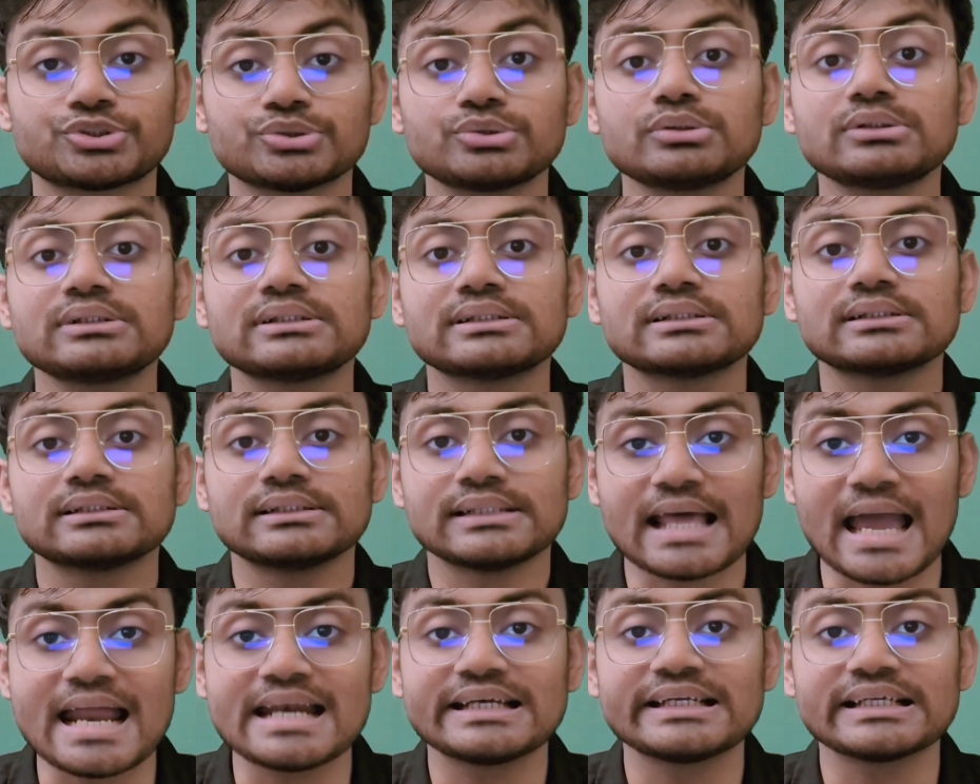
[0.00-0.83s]
to
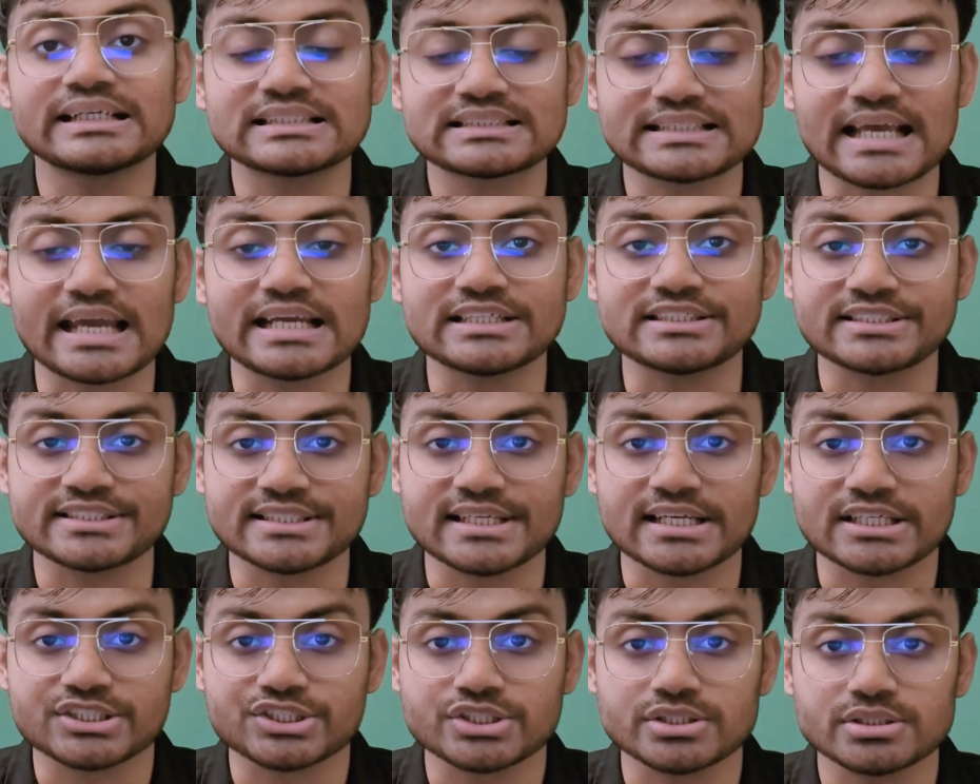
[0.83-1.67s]
landing site
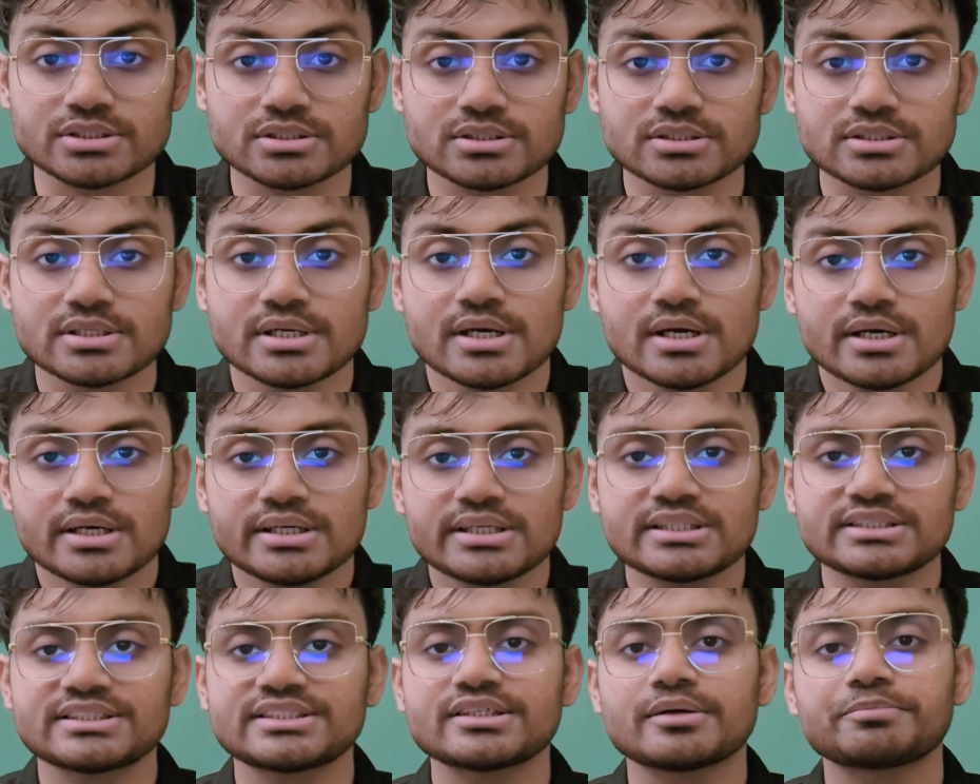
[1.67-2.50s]
selection.
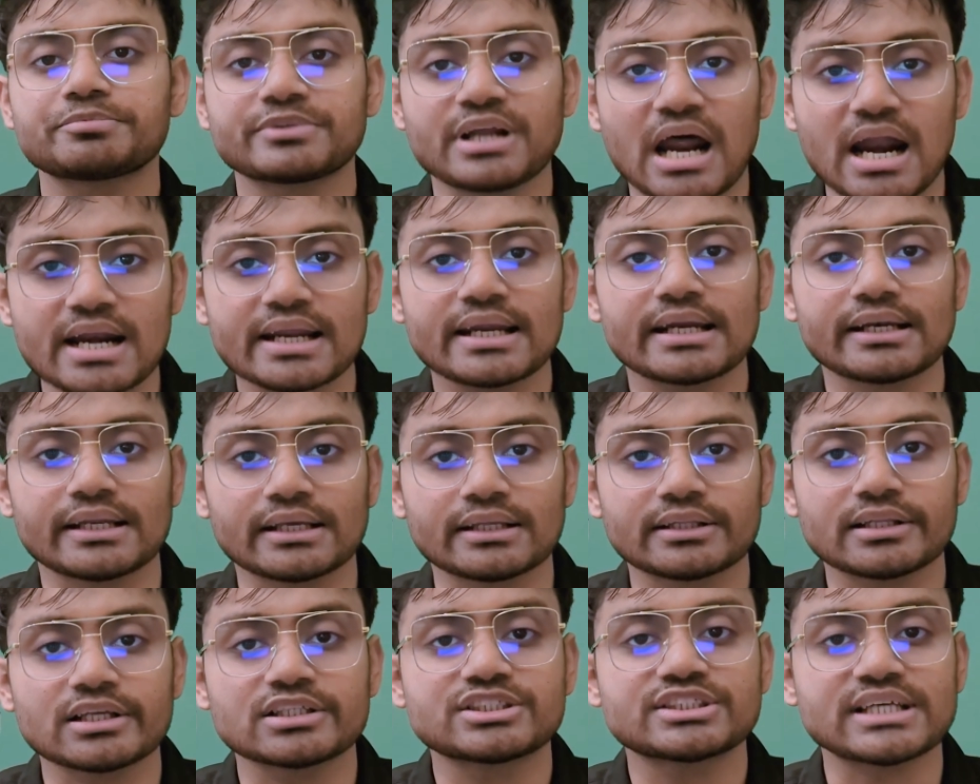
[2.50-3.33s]
Instead of
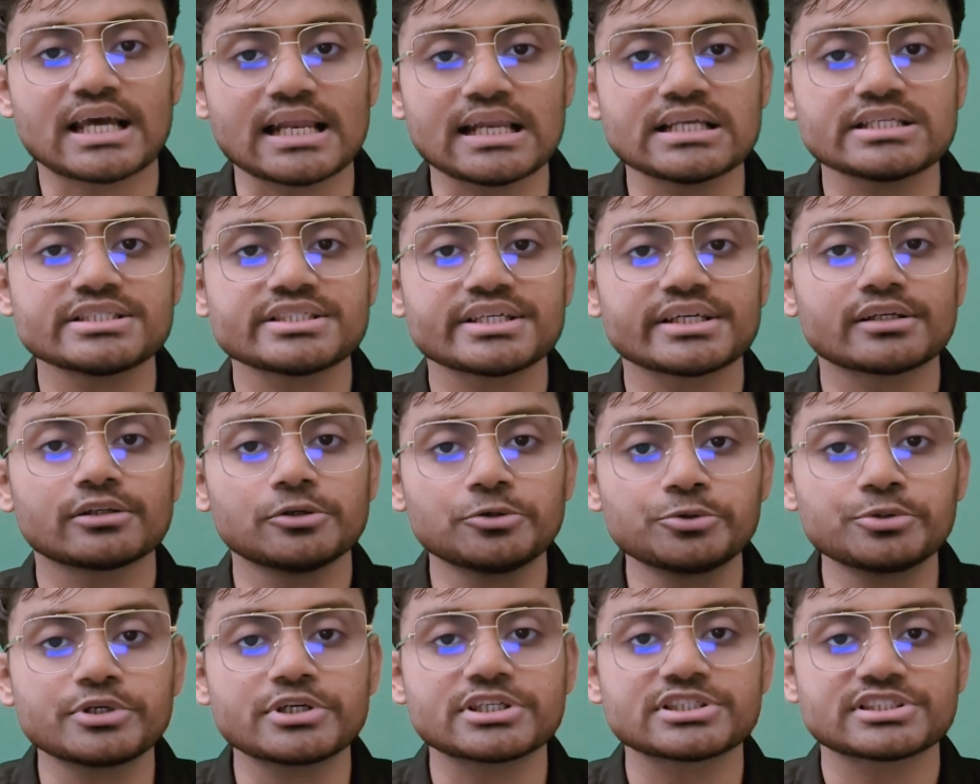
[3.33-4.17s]
targeting the challenging
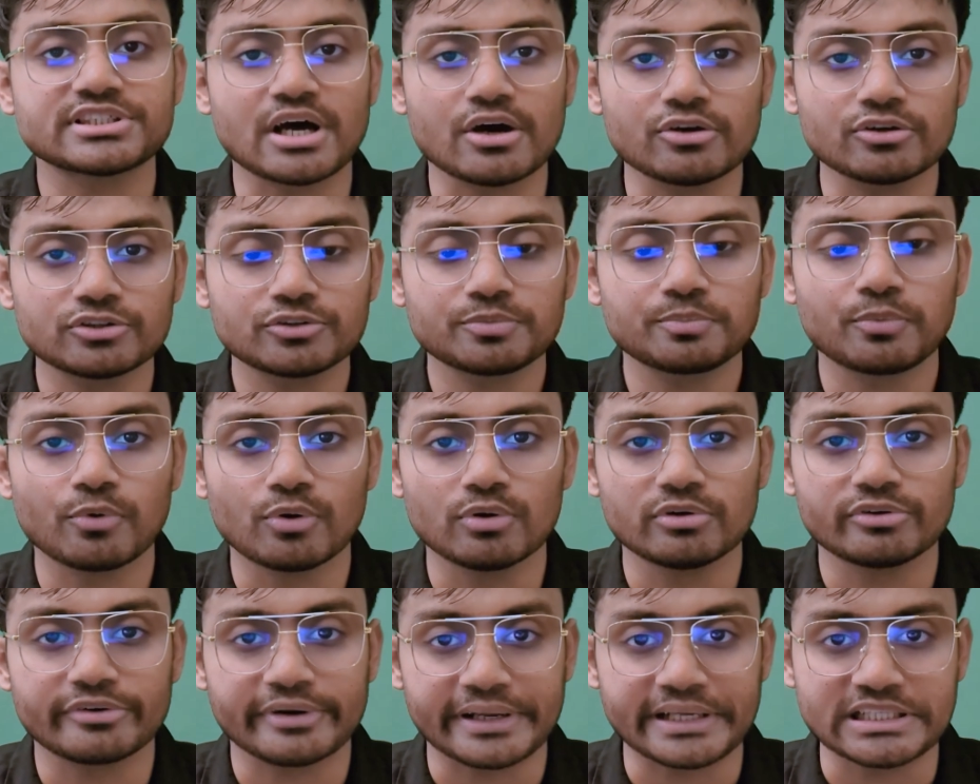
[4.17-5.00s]
lunar south
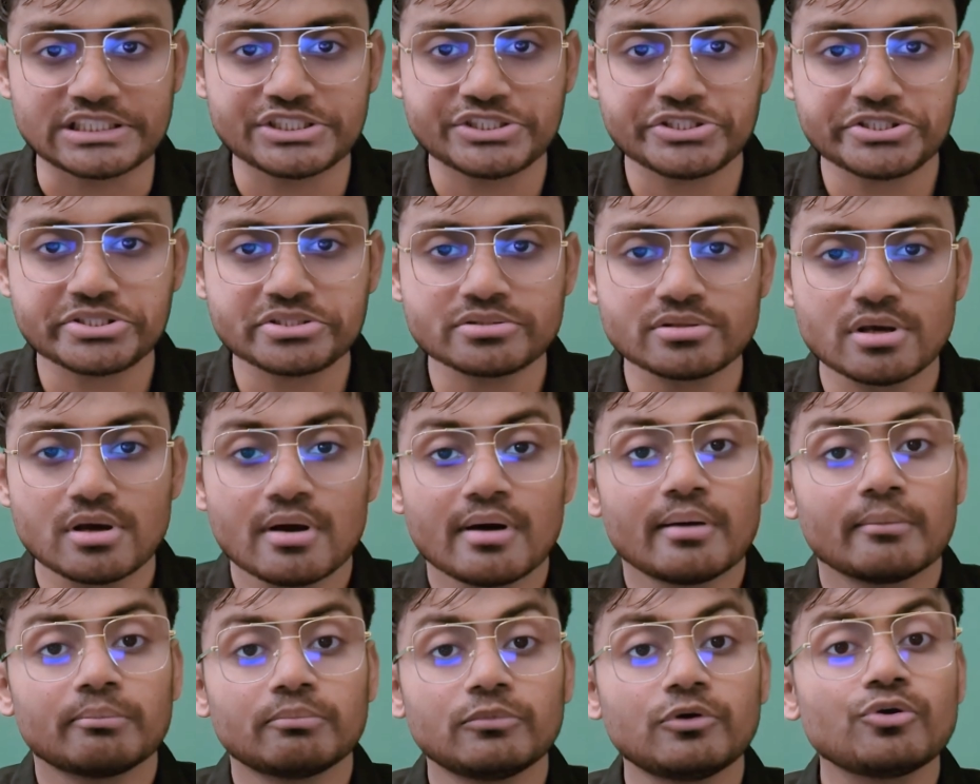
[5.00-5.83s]
pole region,
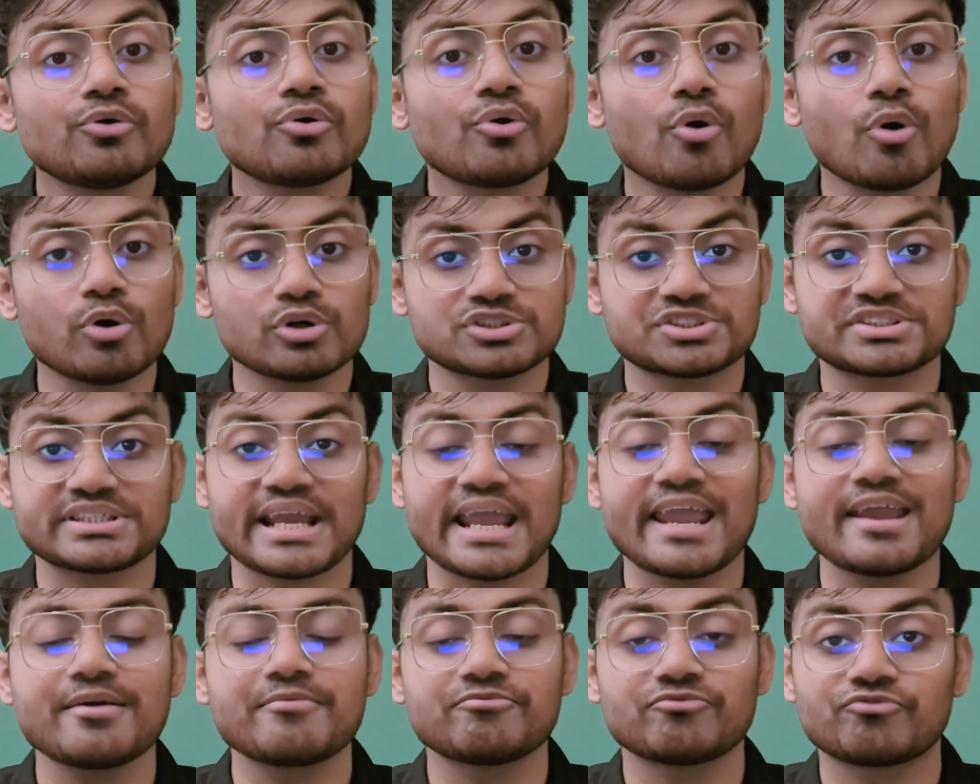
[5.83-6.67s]
Blue Ghost
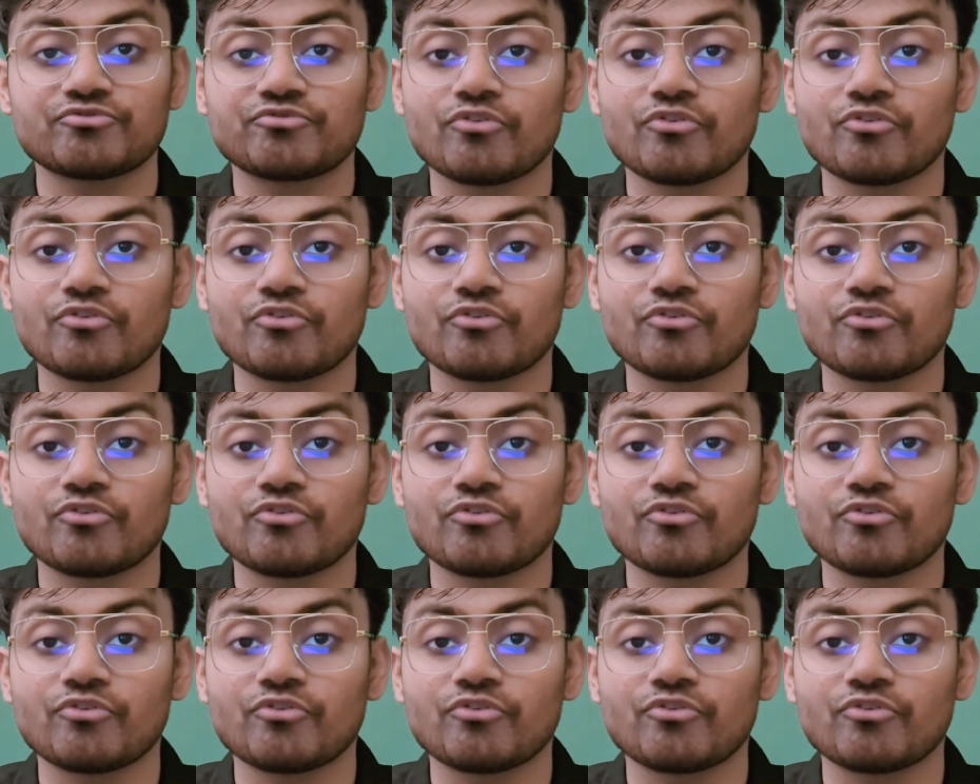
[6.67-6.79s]
aimed